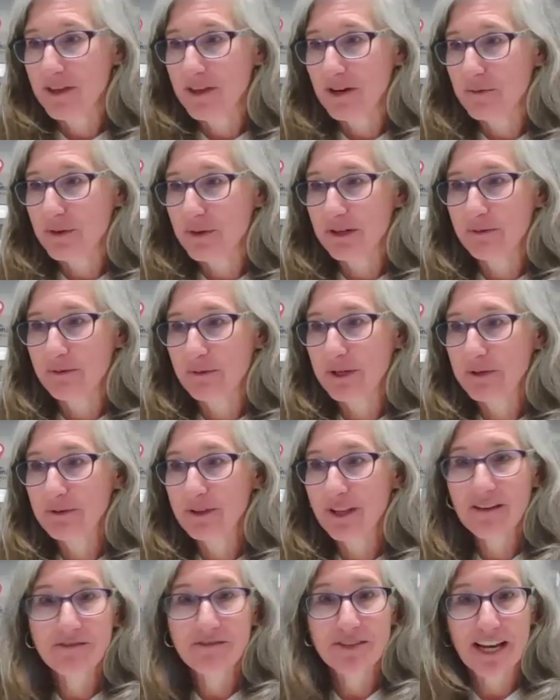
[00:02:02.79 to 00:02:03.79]
You know, we, we would
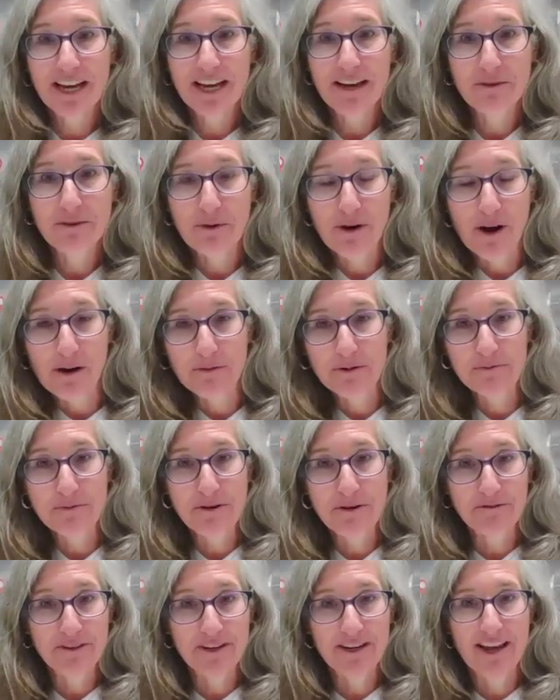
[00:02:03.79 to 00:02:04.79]
love to have the problem
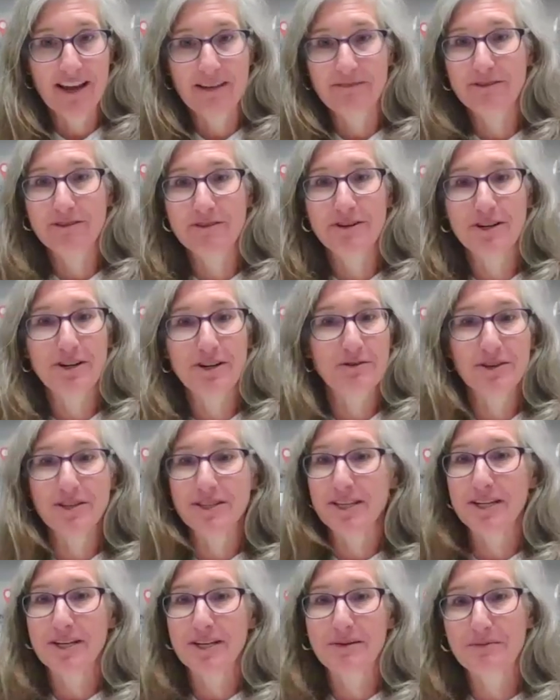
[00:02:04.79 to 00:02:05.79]
of an ever
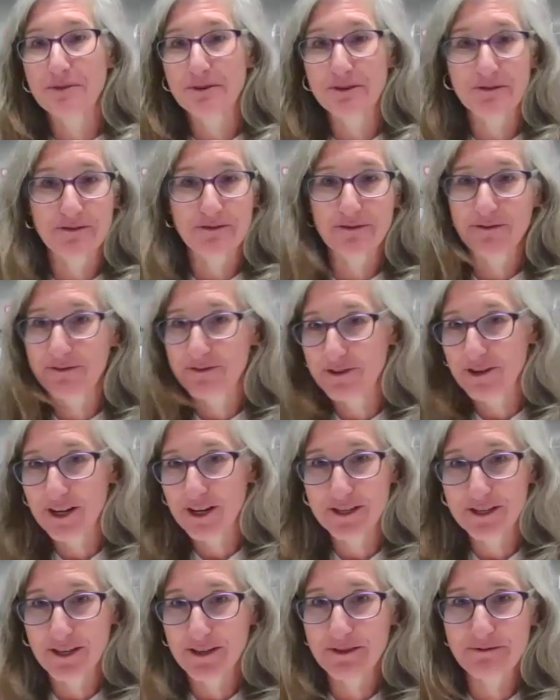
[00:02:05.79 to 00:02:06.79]
increasing number of
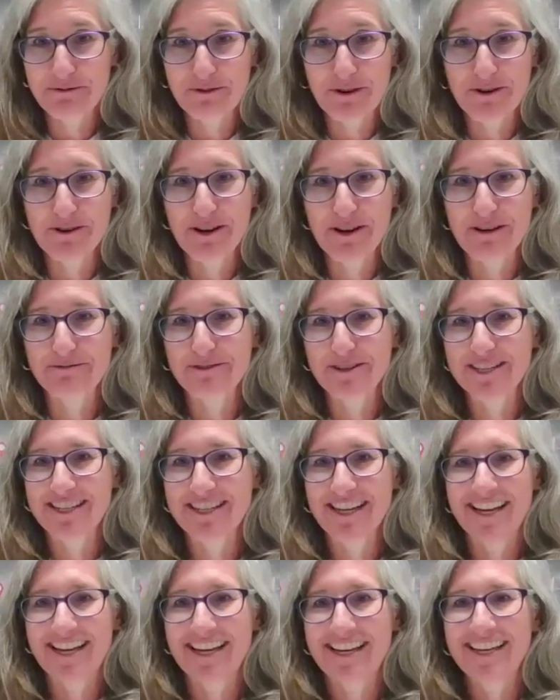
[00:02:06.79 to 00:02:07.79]
trucks on the road every
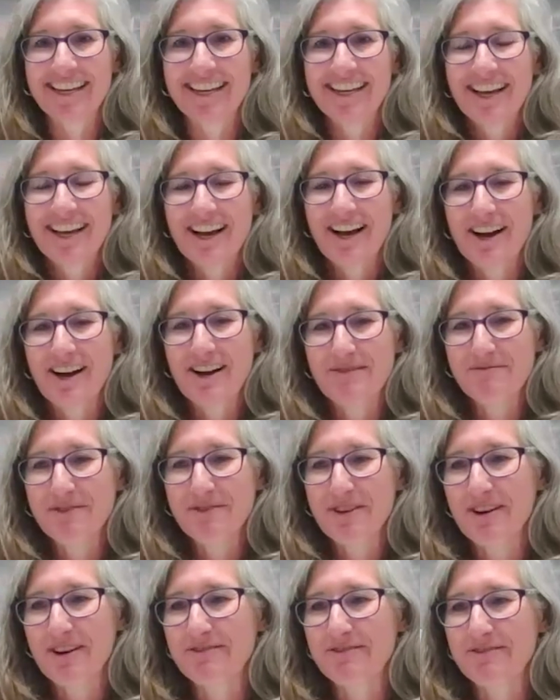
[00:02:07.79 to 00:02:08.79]
day um,
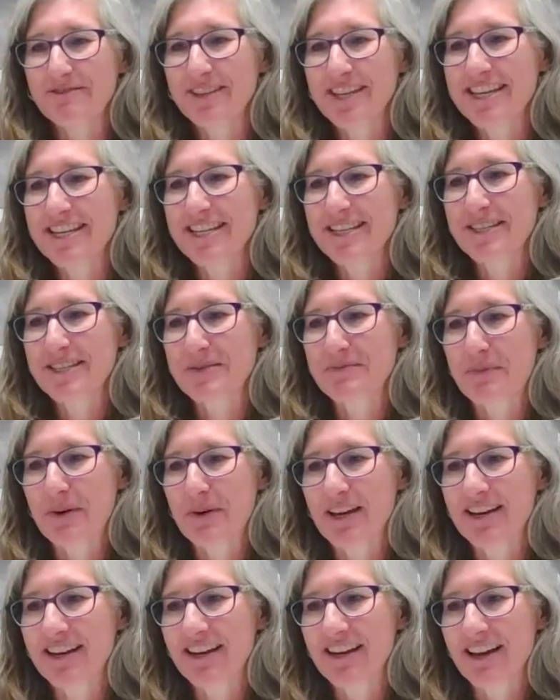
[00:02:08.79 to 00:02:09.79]
with our fleets,
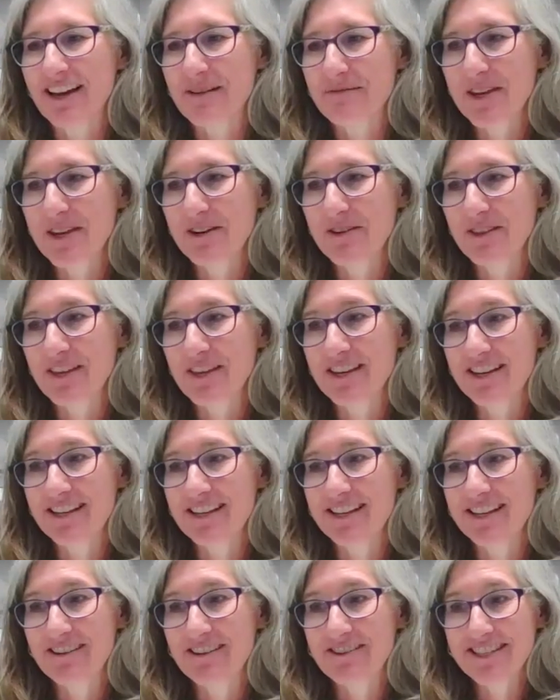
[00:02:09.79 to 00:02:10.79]
but um, you know, the,
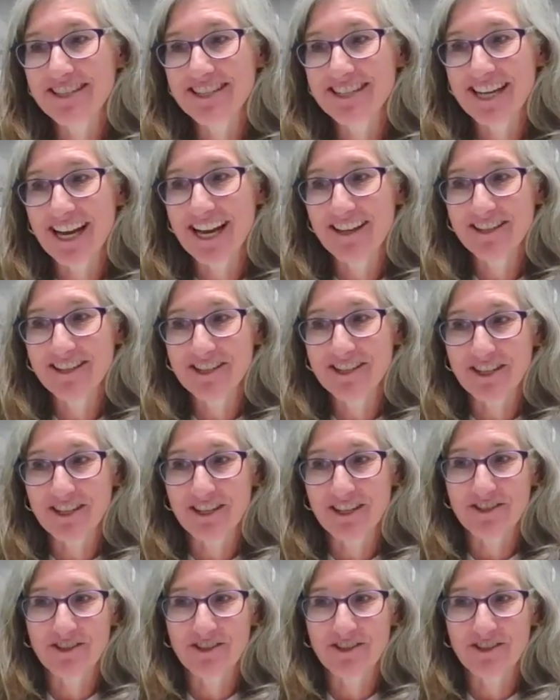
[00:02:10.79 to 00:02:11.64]
there is a challenge there.